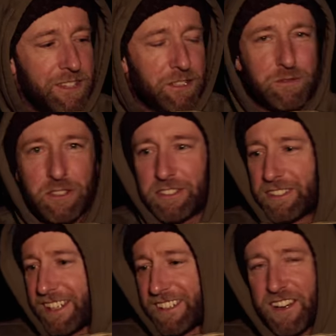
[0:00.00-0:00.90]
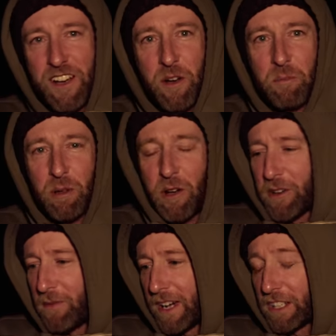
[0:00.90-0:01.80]
This fish is like a, a block
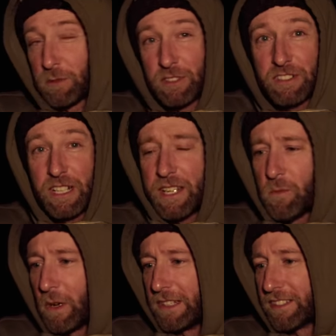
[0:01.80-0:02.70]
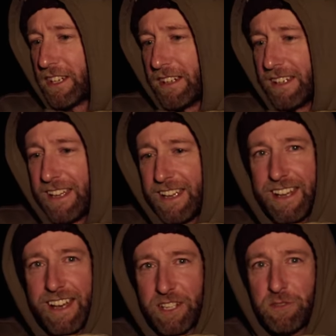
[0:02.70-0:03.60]
of ice. We're still in winter
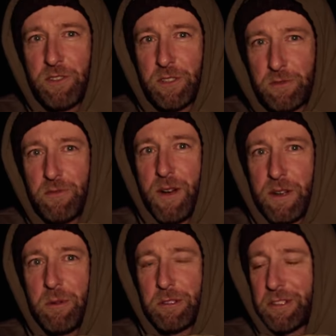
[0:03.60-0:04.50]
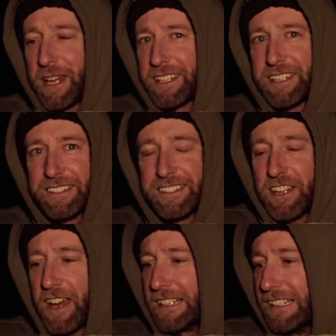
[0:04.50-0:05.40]
and it feels very much like it
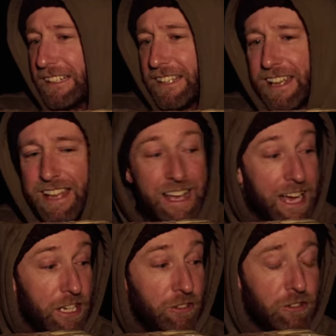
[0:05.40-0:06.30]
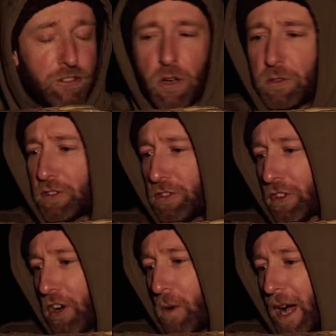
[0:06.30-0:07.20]
today. And it just goes to
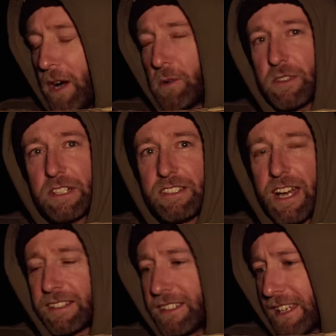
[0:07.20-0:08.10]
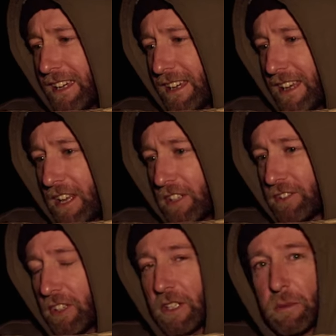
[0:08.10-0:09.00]
show how good a tactic
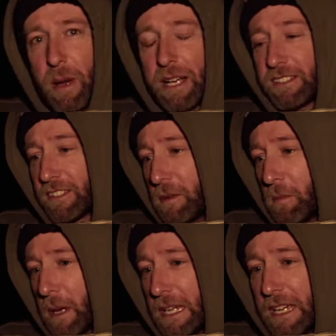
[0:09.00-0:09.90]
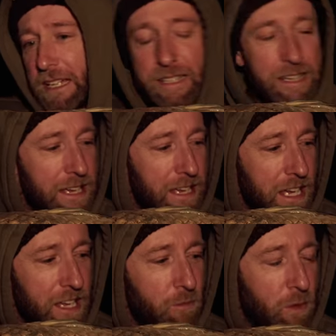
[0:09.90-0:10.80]
solid bags can be,
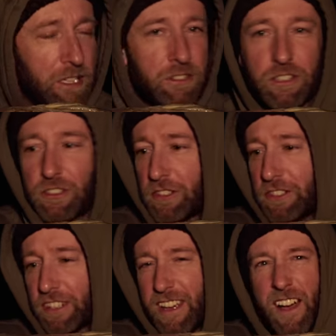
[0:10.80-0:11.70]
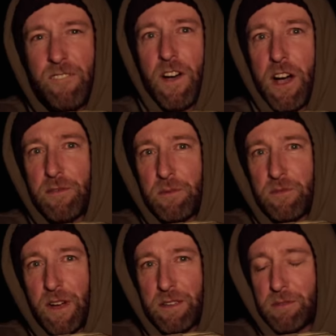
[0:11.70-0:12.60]
even when conditions are far from
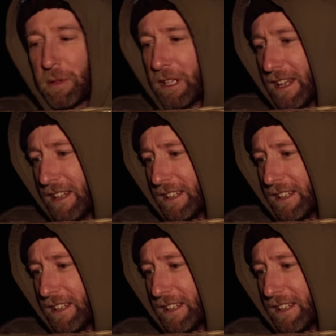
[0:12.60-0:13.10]
favourable.